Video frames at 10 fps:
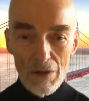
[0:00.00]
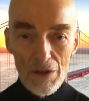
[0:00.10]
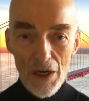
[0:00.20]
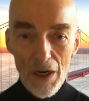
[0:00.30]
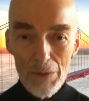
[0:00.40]

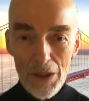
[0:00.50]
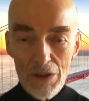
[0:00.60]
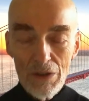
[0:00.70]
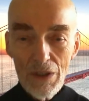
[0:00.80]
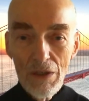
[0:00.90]

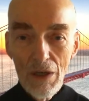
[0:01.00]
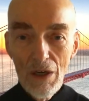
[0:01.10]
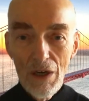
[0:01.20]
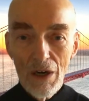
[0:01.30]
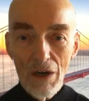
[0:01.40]
commented
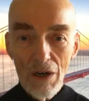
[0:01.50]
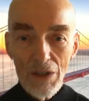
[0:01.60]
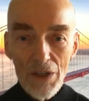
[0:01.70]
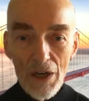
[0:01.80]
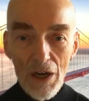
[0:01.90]

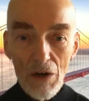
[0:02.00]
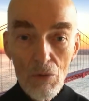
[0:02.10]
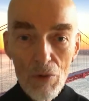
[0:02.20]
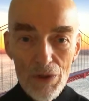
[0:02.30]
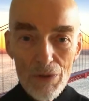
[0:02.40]
on how
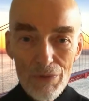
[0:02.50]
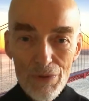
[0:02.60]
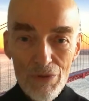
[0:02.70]
wonderful